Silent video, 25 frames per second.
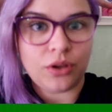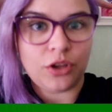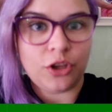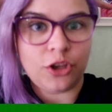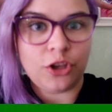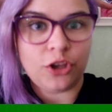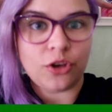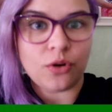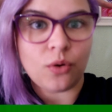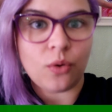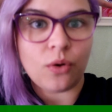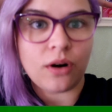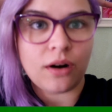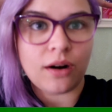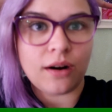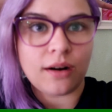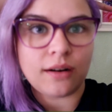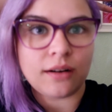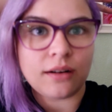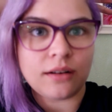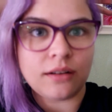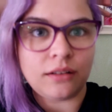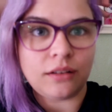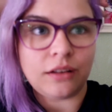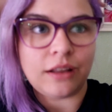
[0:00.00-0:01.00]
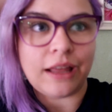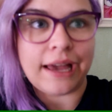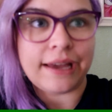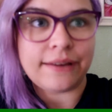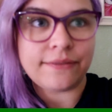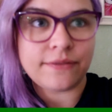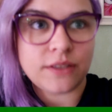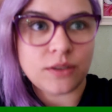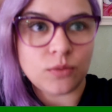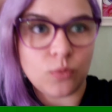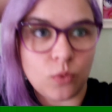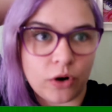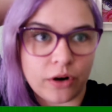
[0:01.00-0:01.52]
your
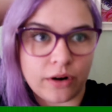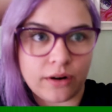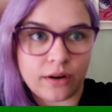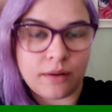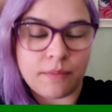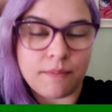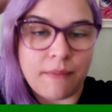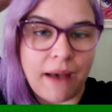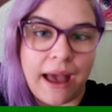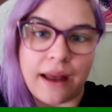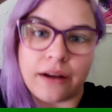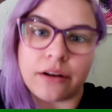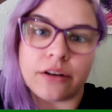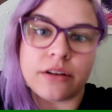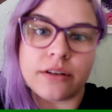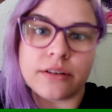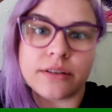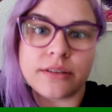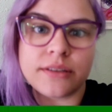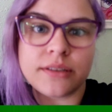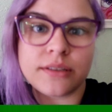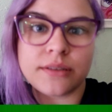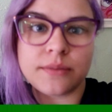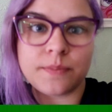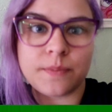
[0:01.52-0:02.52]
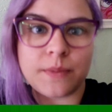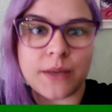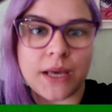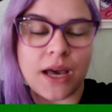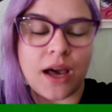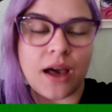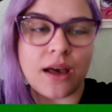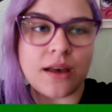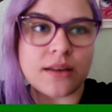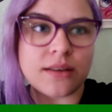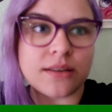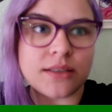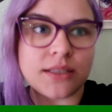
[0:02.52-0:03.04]
life's work matters,
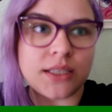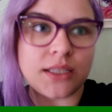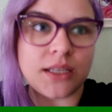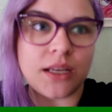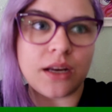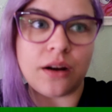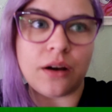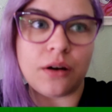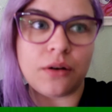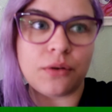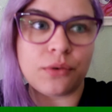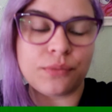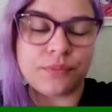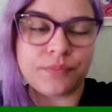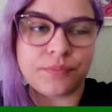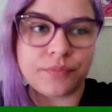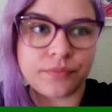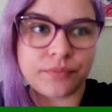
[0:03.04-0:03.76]
because, you know,